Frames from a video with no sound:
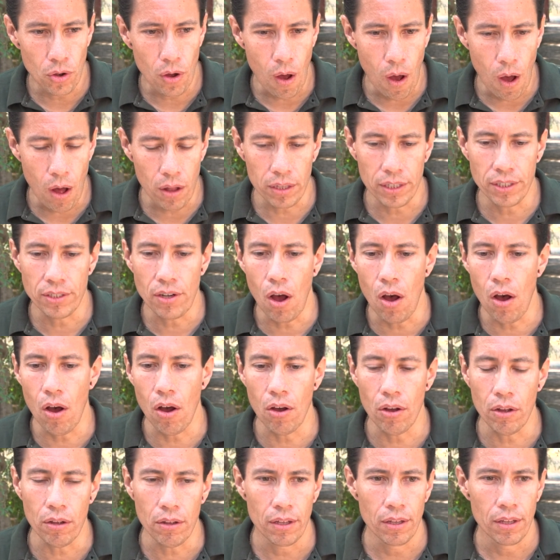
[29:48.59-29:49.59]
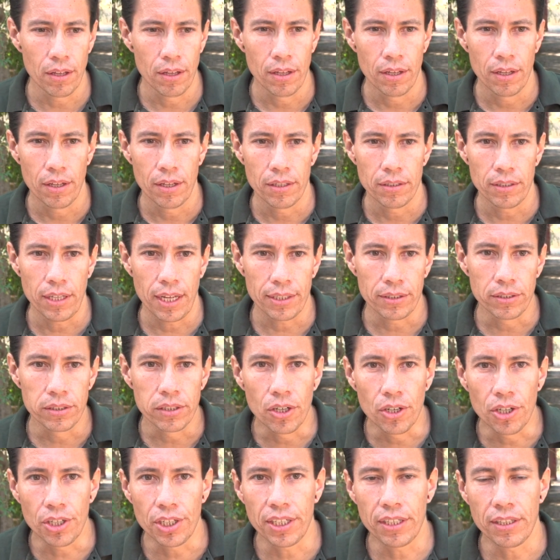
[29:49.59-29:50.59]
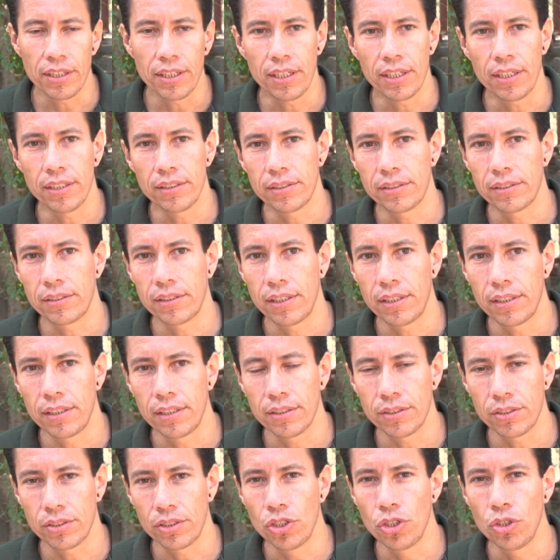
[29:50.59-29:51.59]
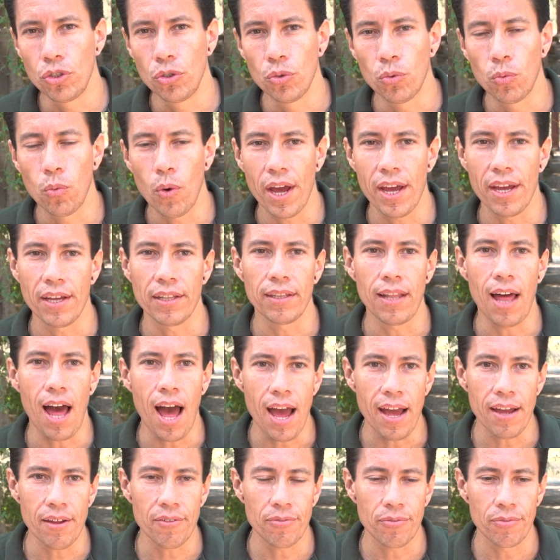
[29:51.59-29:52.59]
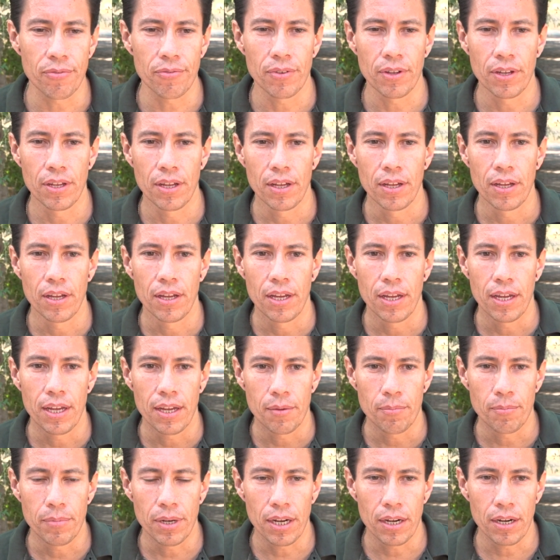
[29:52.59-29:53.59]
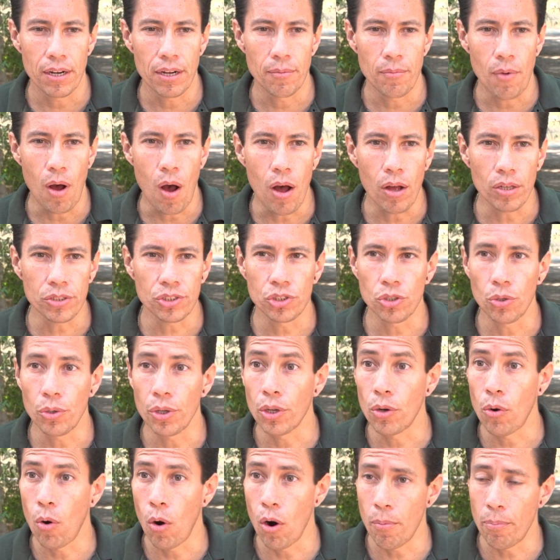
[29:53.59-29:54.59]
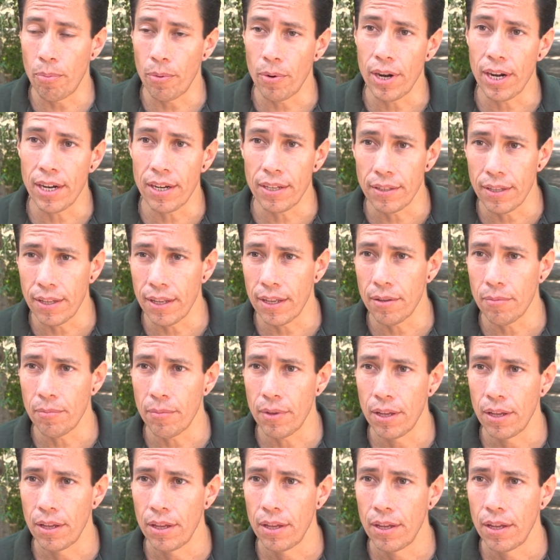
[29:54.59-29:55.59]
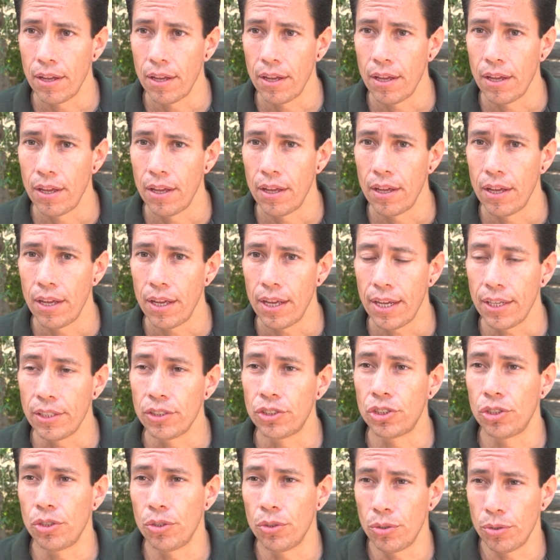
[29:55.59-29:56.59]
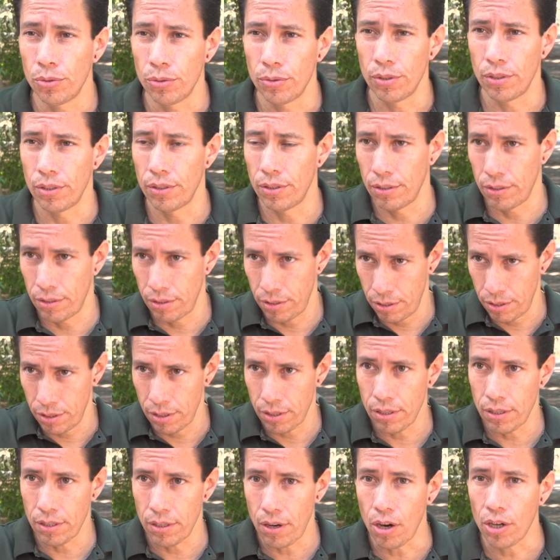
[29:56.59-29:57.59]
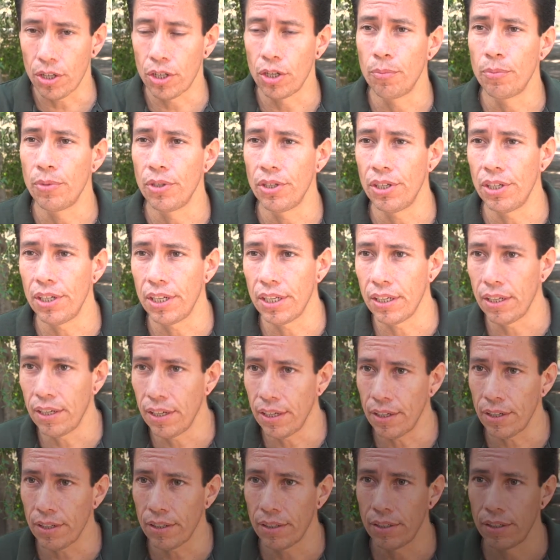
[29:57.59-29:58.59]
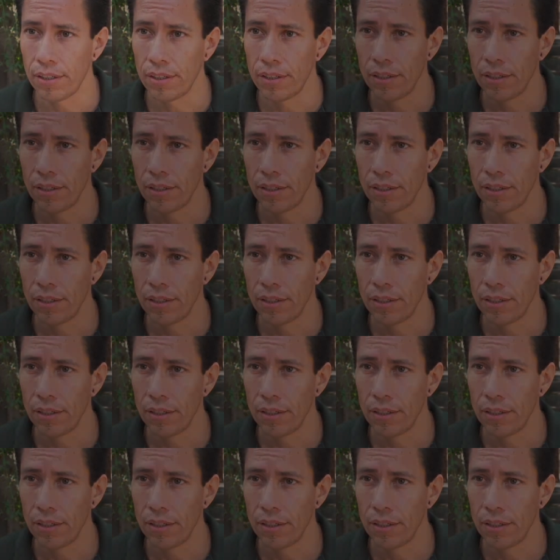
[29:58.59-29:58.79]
all in all, like learning this new way of life, but also incorporating them into our community here.